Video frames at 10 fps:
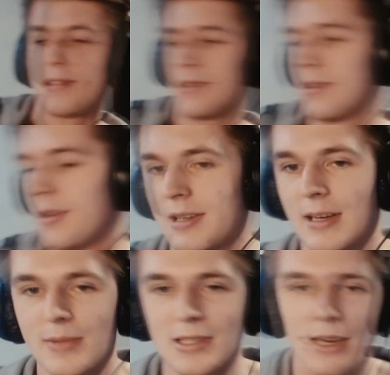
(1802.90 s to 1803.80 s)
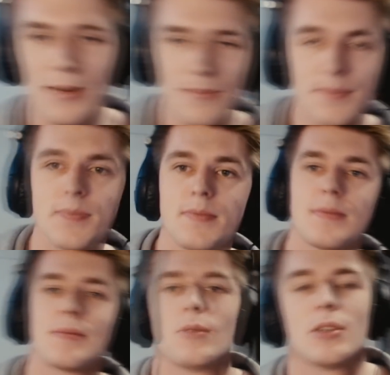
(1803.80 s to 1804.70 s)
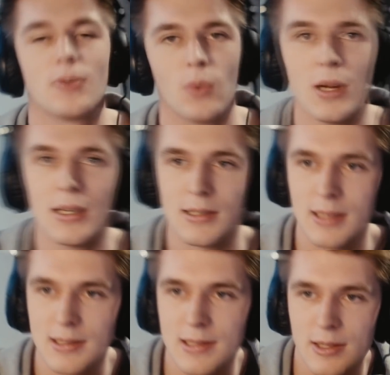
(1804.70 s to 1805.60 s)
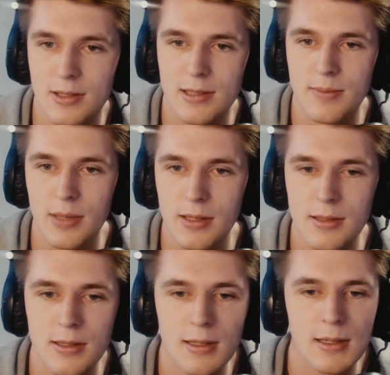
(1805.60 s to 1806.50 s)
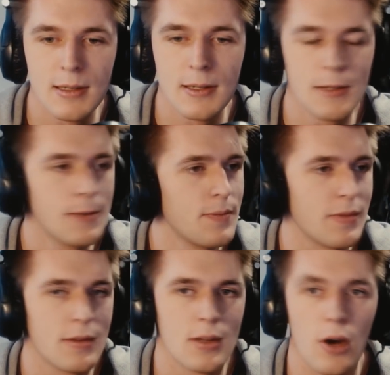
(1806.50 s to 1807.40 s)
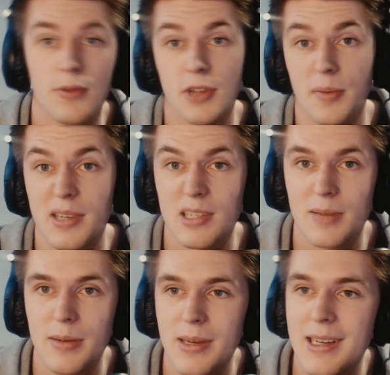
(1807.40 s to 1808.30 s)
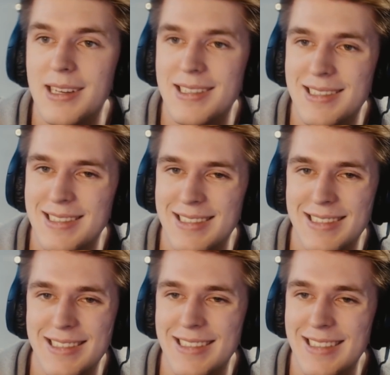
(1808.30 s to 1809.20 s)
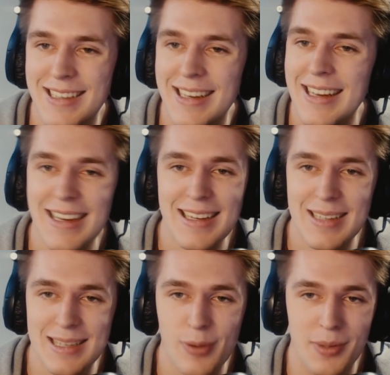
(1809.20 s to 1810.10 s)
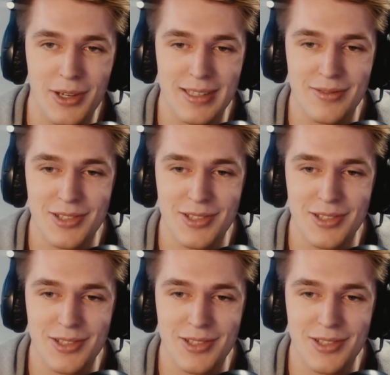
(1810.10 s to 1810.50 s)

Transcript: on HOCgaming yet. Well, not weird necessarily, but off topic maybe. That's probably not even